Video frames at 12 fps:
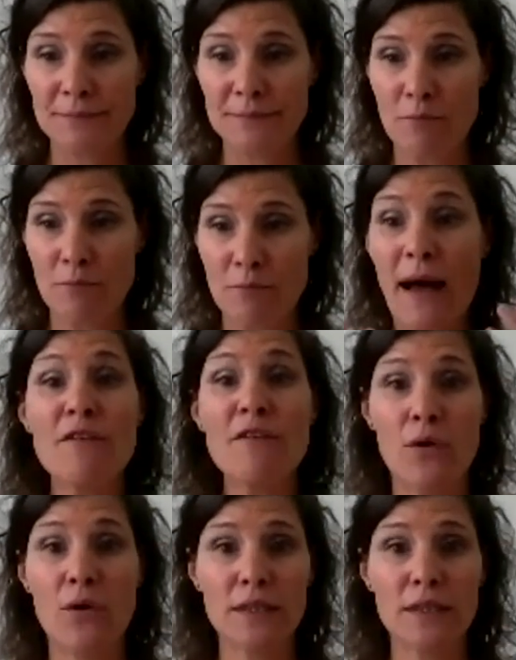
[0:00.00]

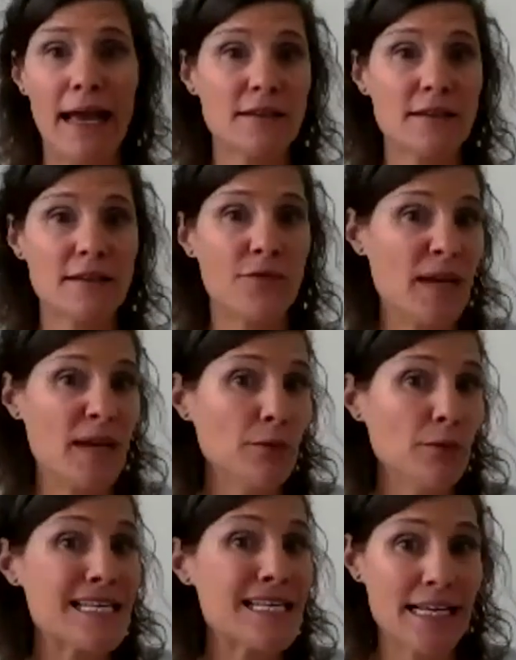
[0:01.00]
powerful that for people
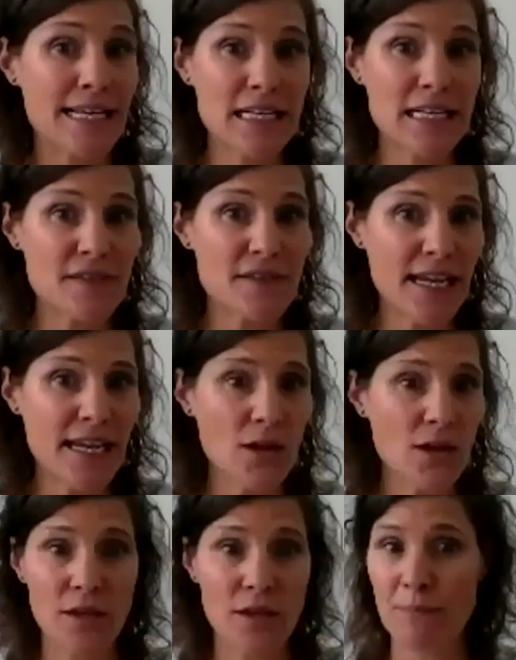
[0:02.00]
with sensitive skin,
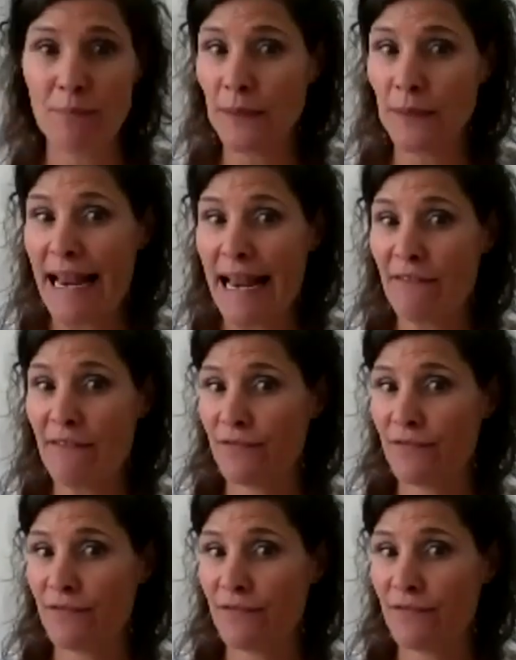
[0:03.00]
or people that have